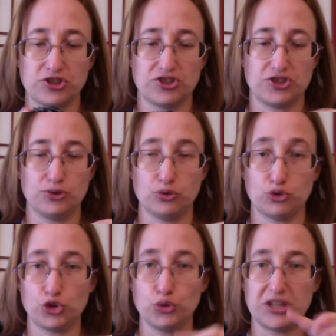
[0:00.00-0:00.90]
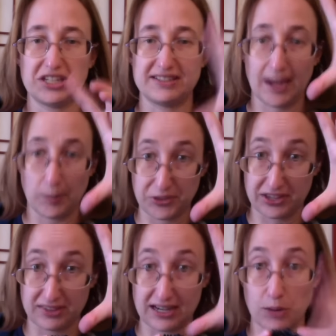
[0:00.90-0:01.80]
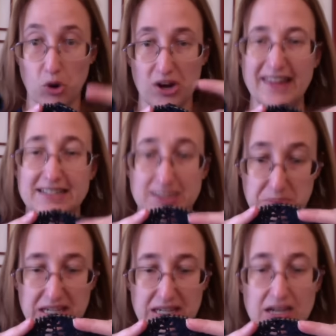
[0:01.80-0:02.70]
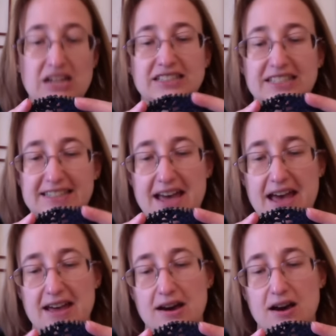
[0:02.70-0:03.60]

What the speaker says: to the depth that I want it to be today,